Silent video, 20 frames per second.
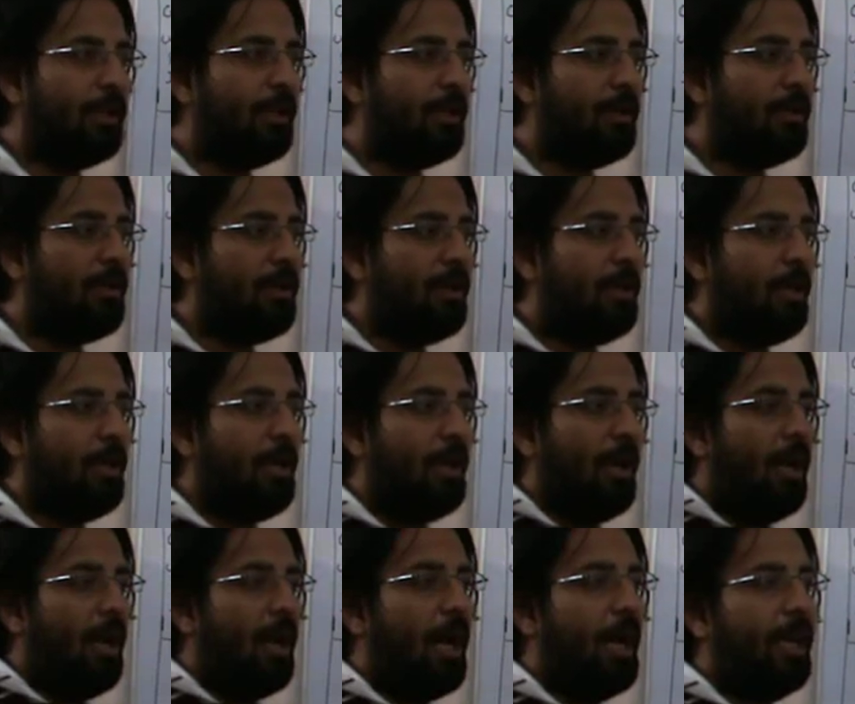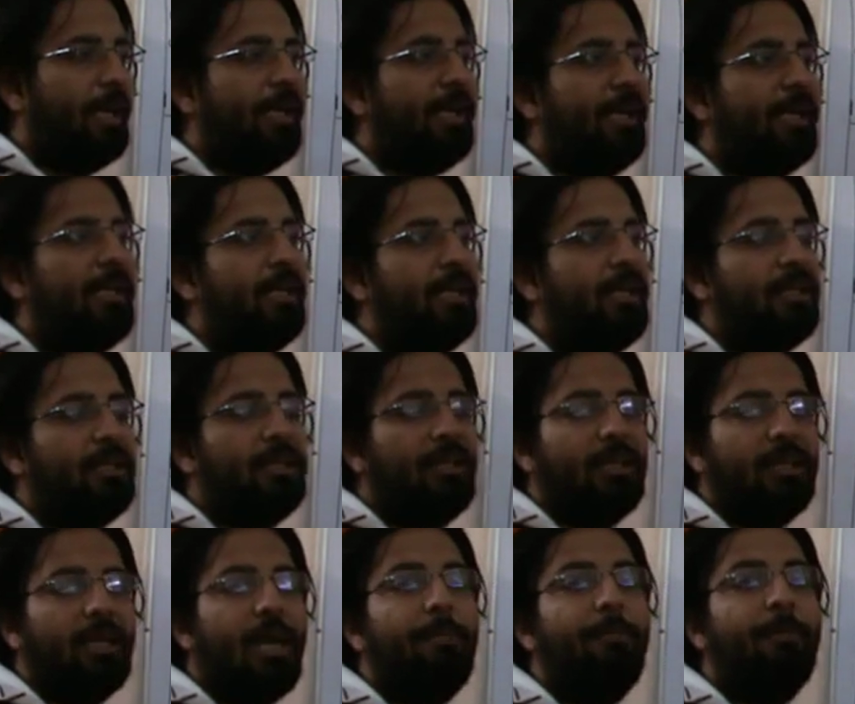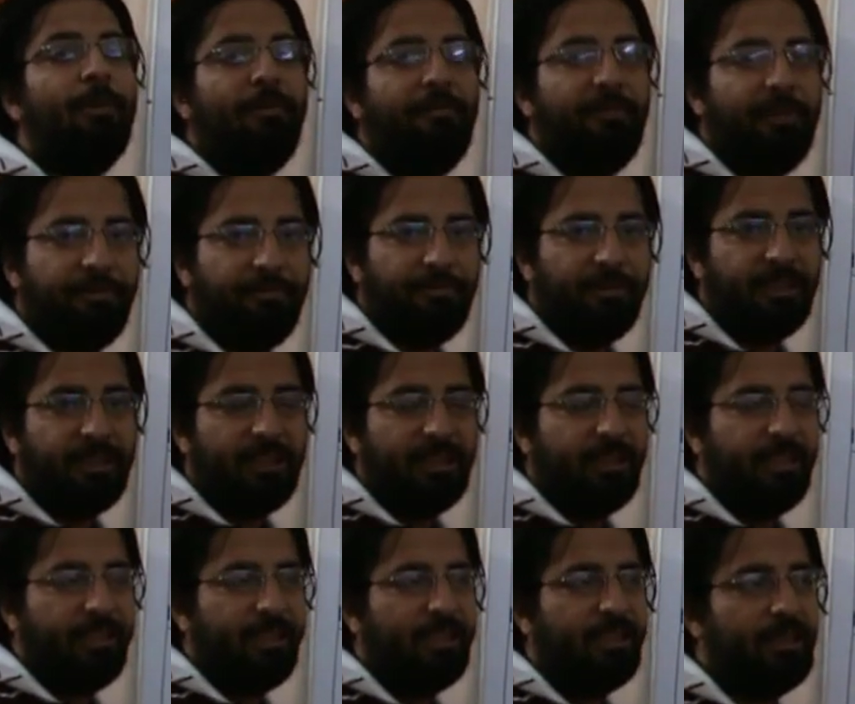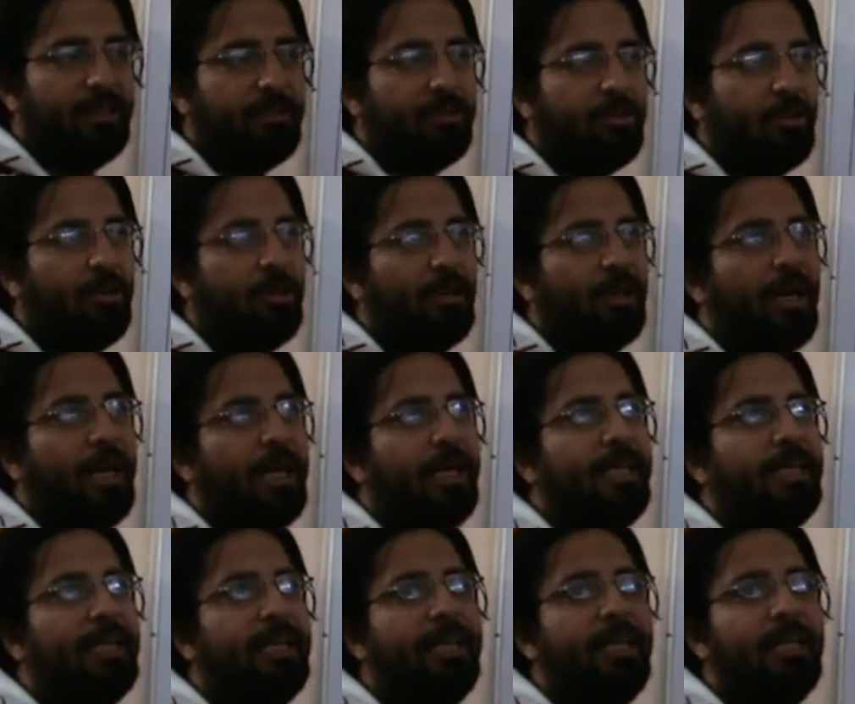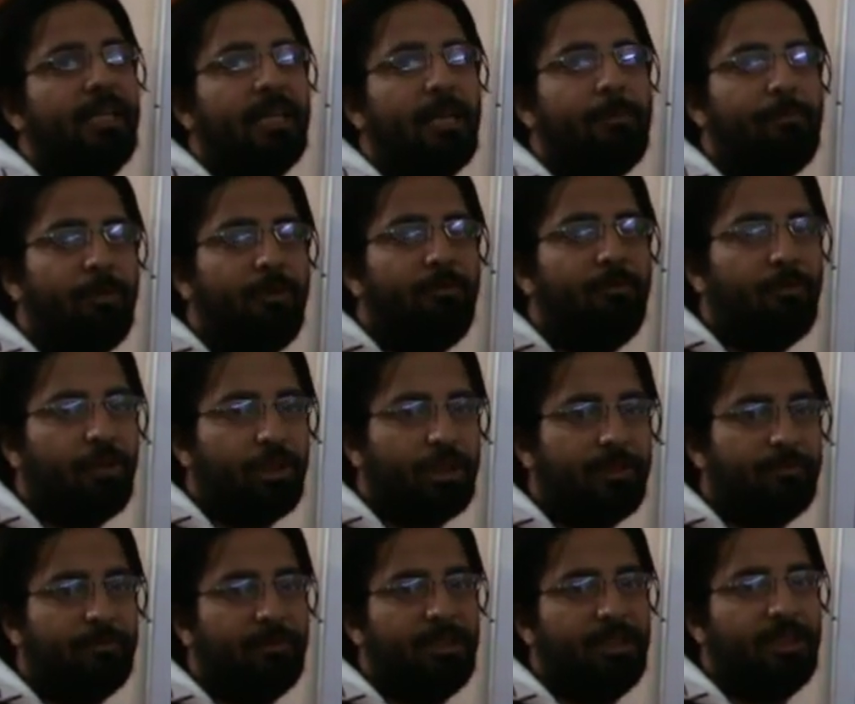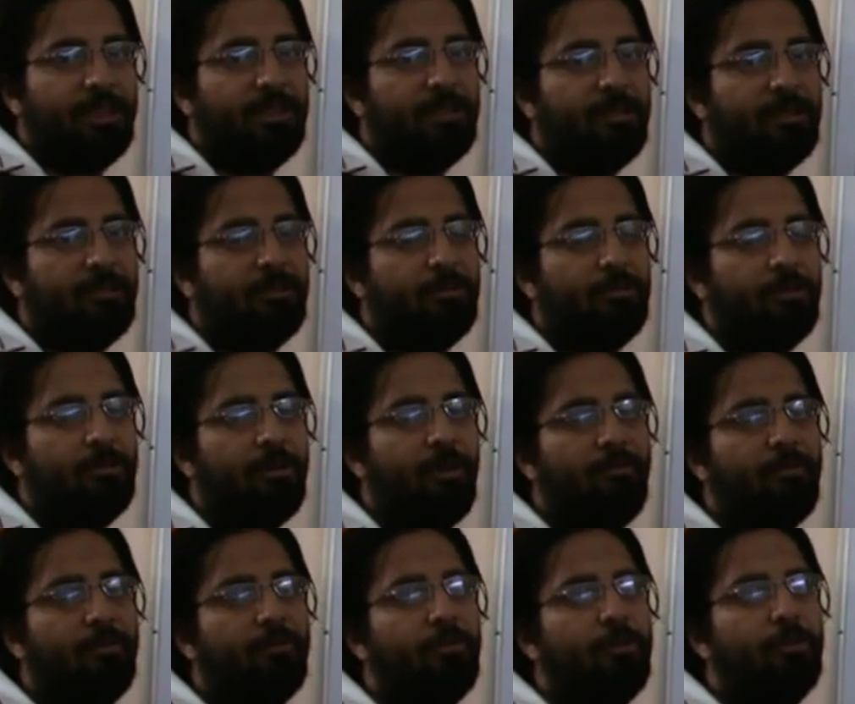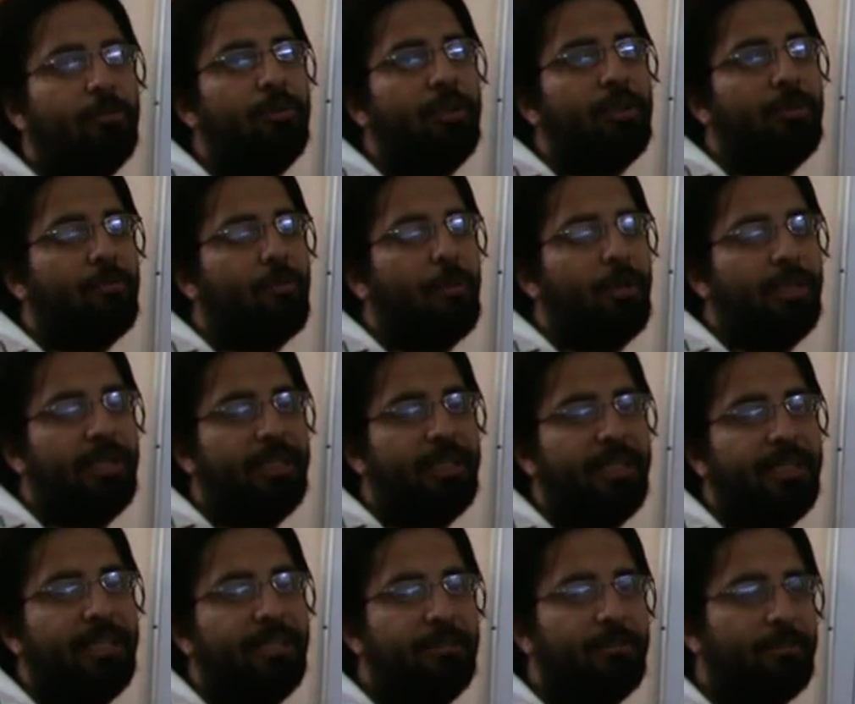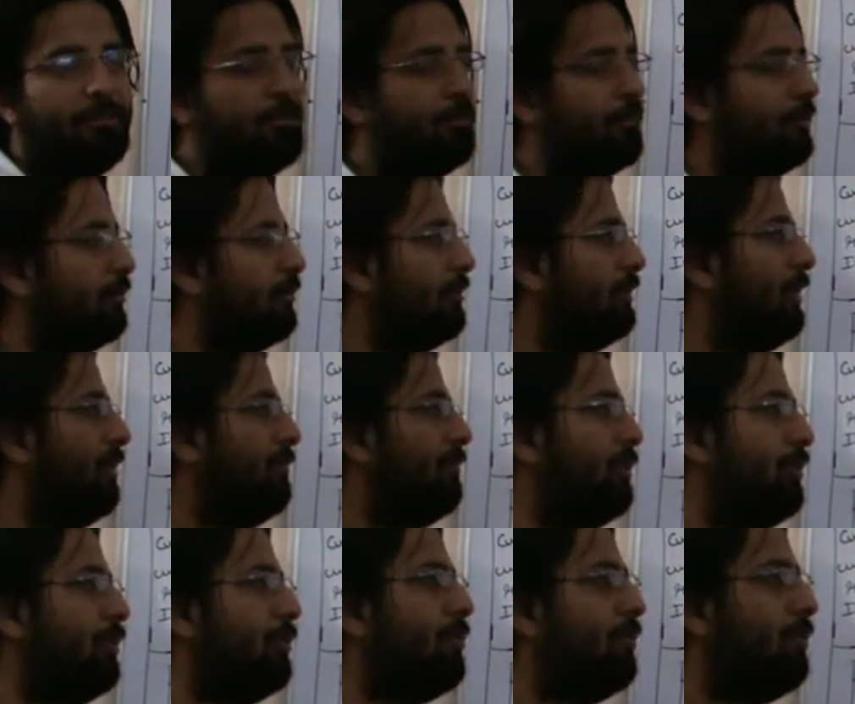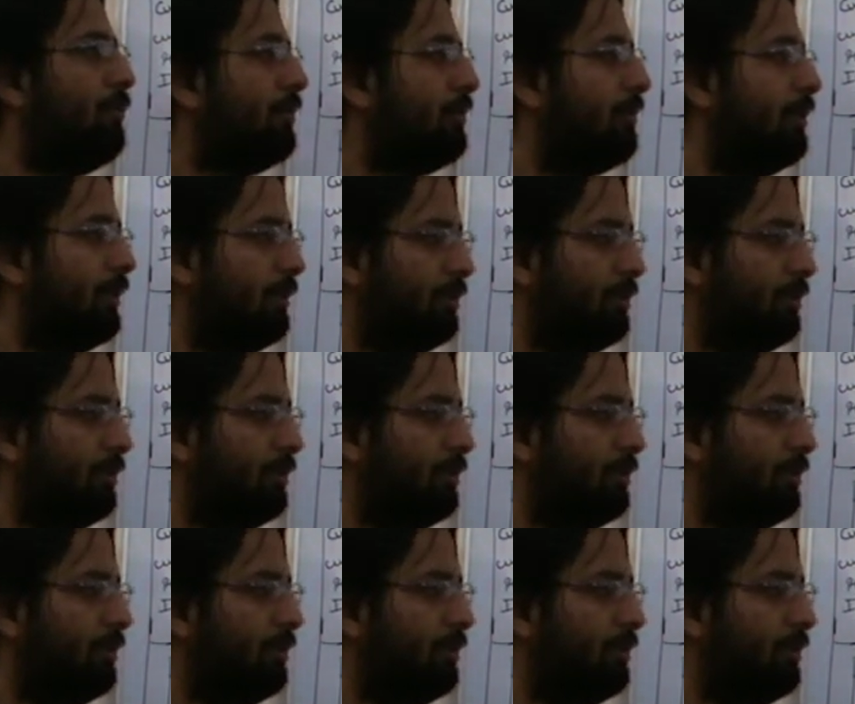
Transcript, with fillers: uh, I need couple of refrigerators or I need a couple of washing machines so you have to do the quantity into two so there were two uh,